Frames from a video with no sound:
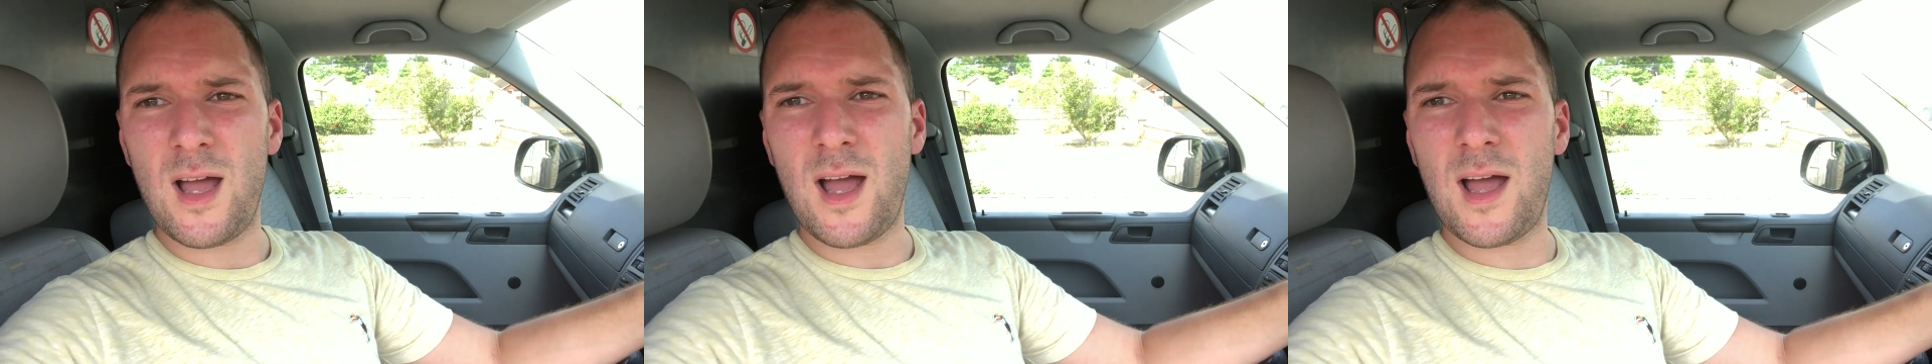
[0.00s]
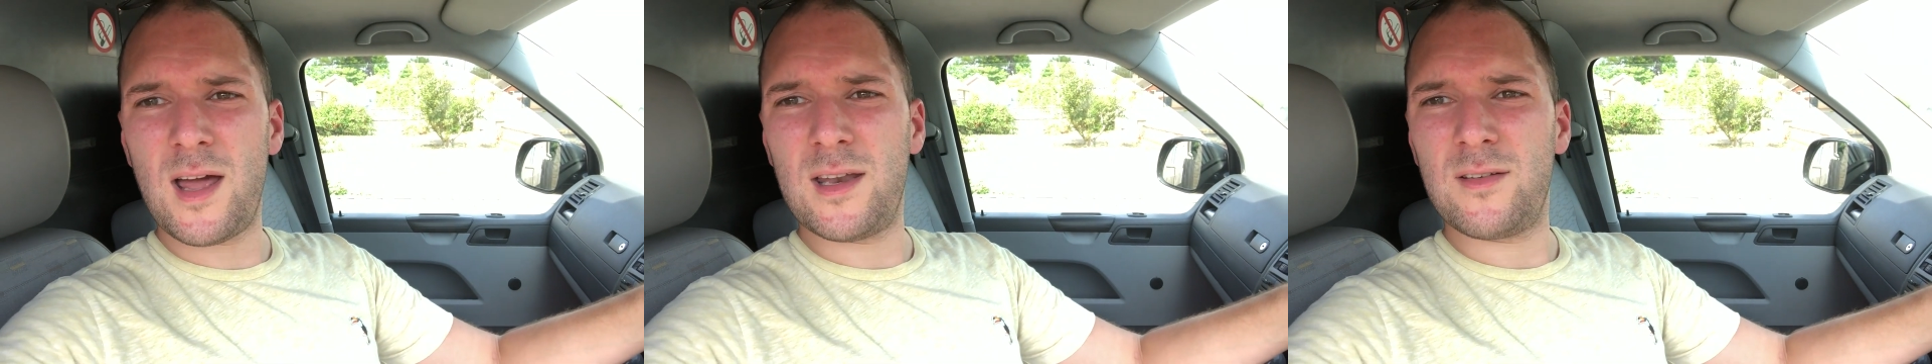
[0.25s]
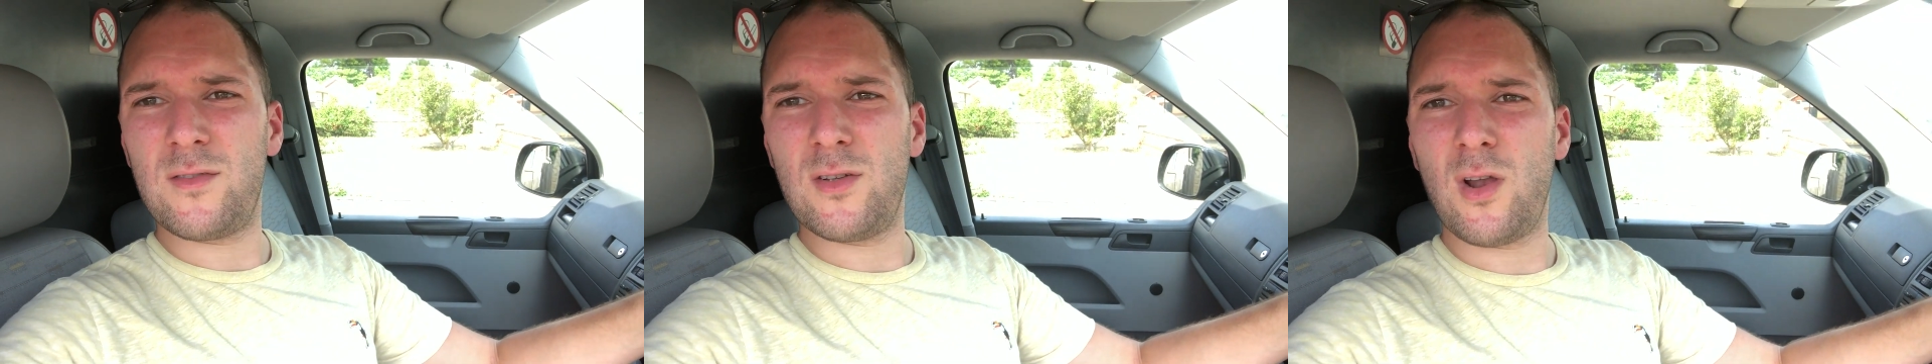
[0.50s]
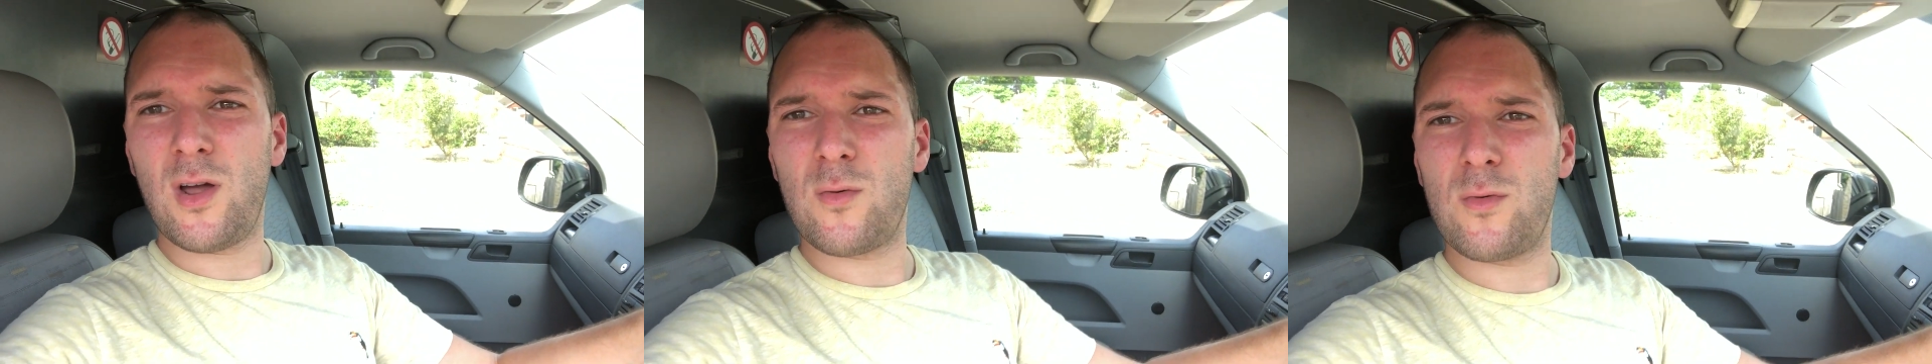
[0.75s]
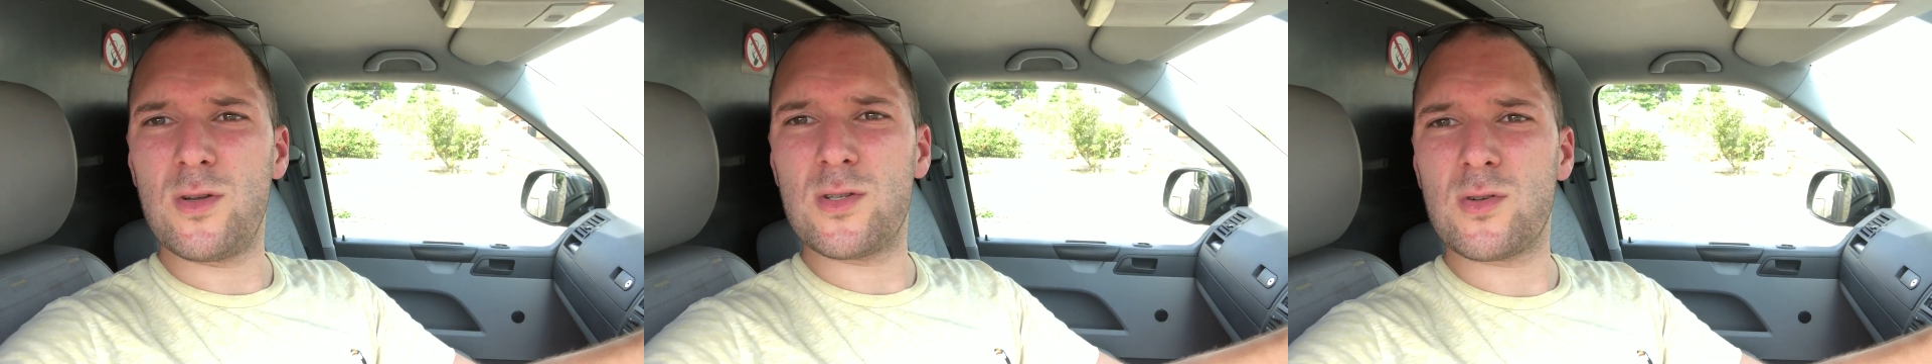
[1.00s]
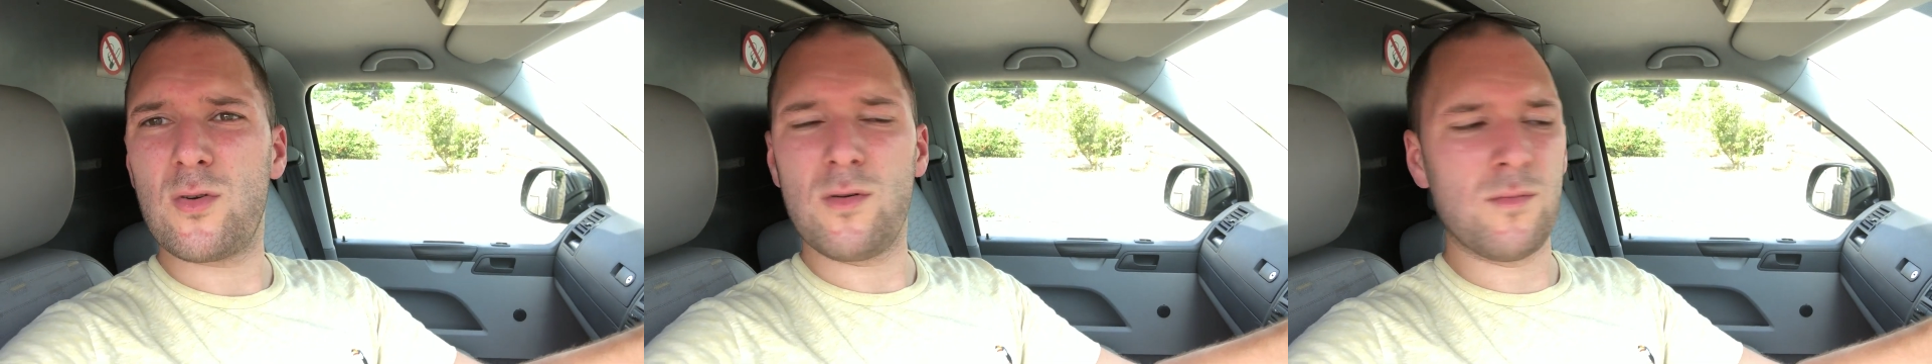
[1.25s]
and if you like what you
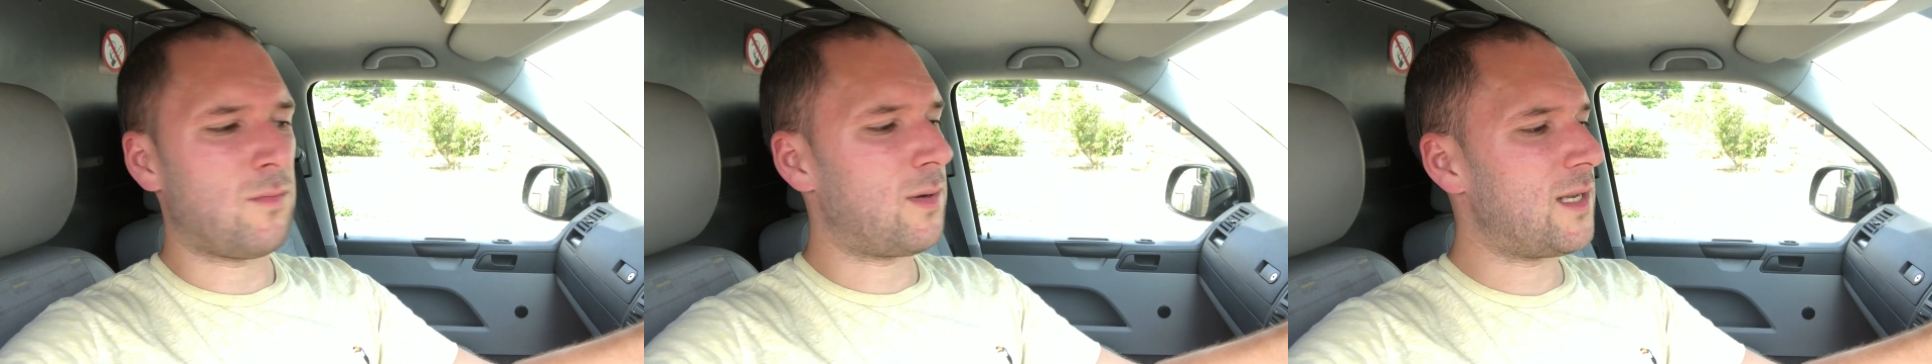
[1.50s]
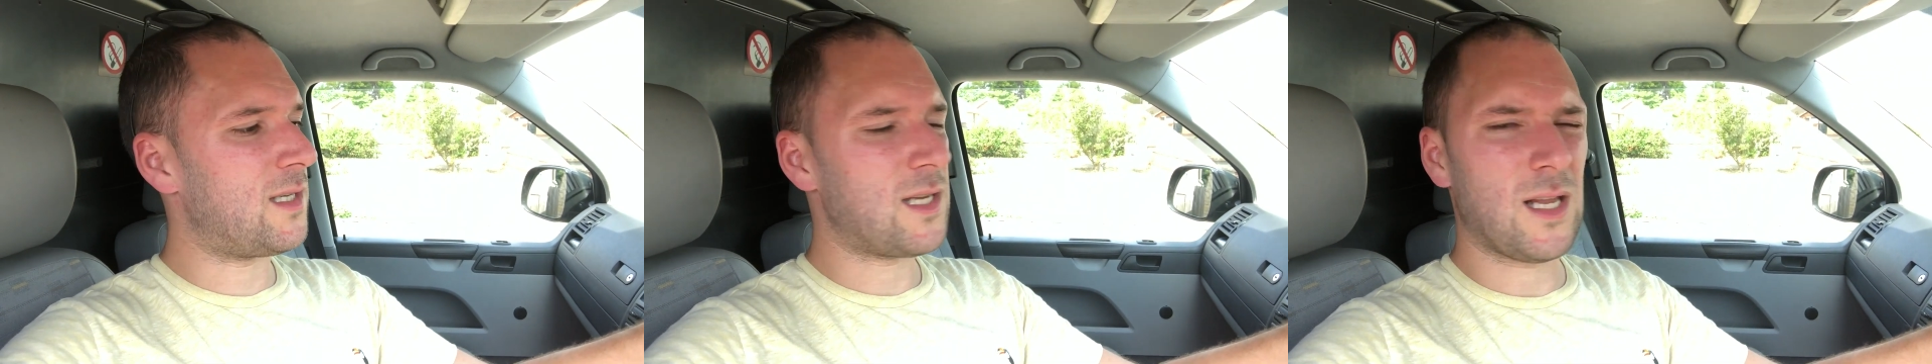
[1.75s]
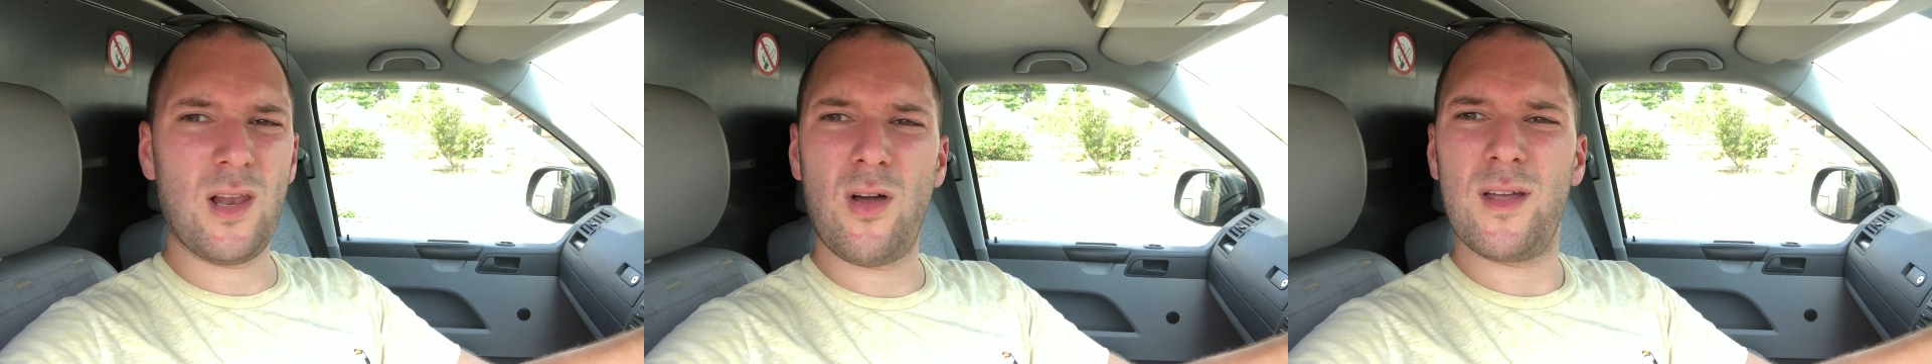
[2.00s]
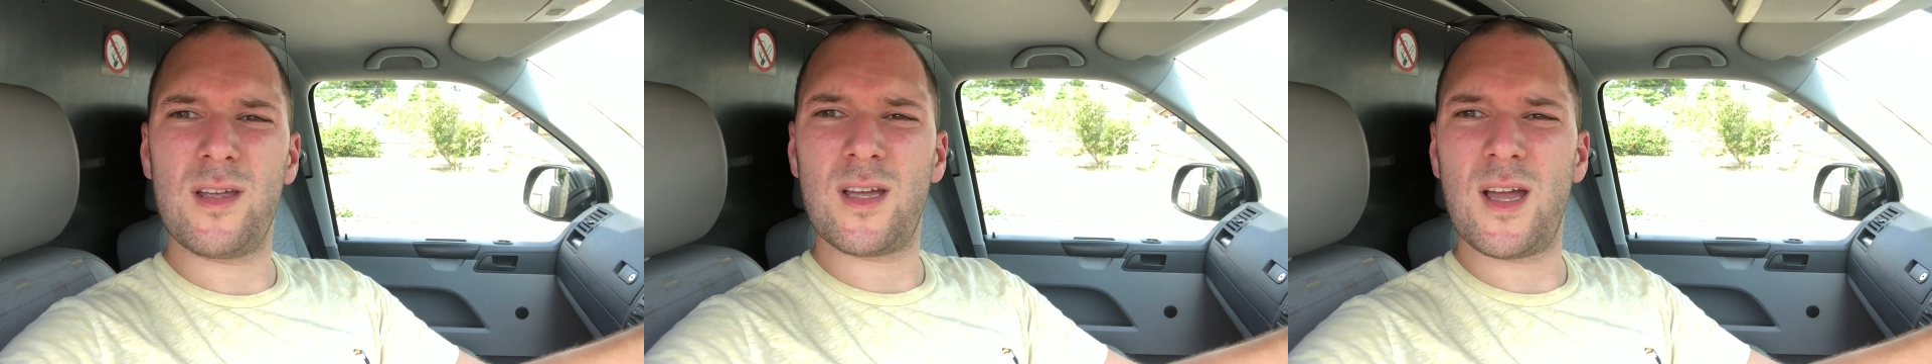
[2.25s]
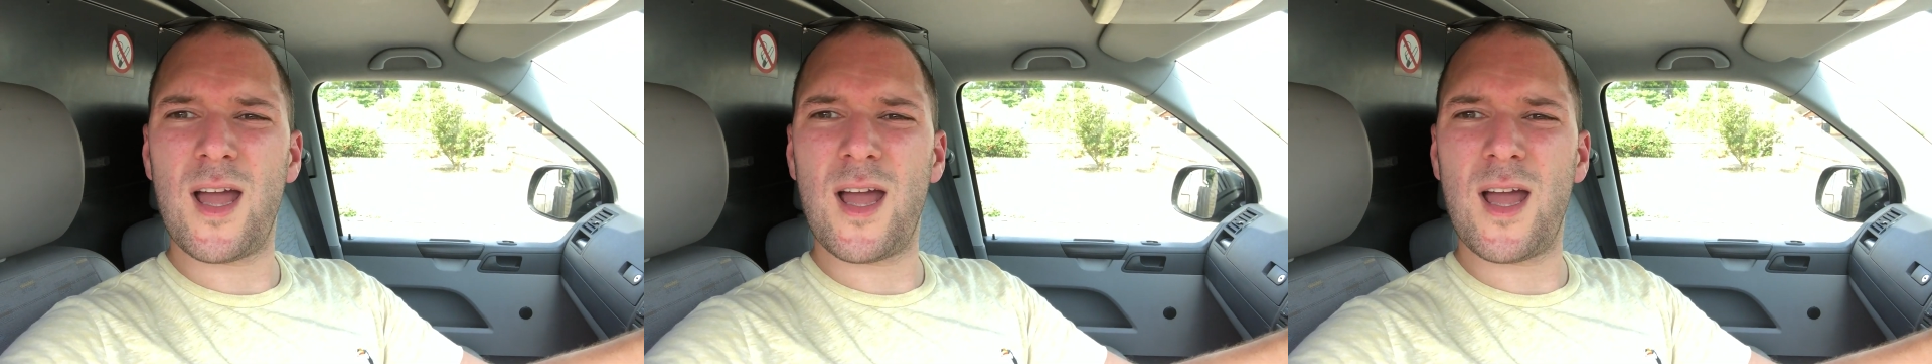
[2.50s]
saw, please hit like